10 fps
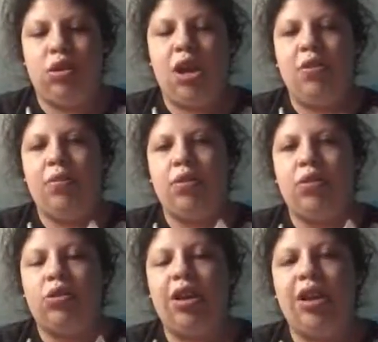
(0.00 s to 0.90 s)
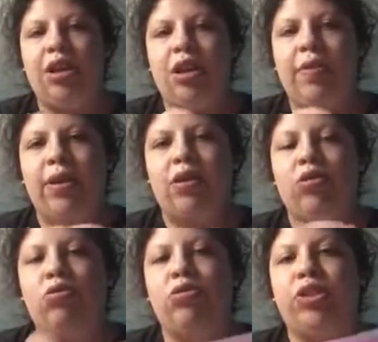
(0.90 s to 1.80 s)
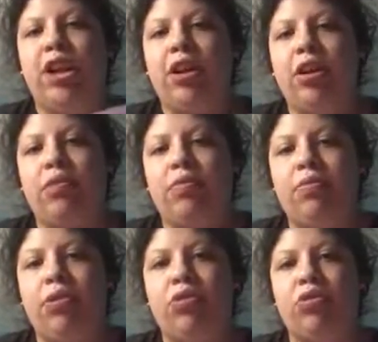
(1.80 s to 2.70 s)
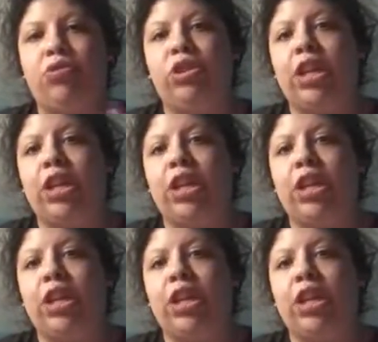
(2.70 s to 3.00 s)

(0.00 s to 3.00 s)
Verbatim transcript: I have a checkup, like a school checkup, a sore school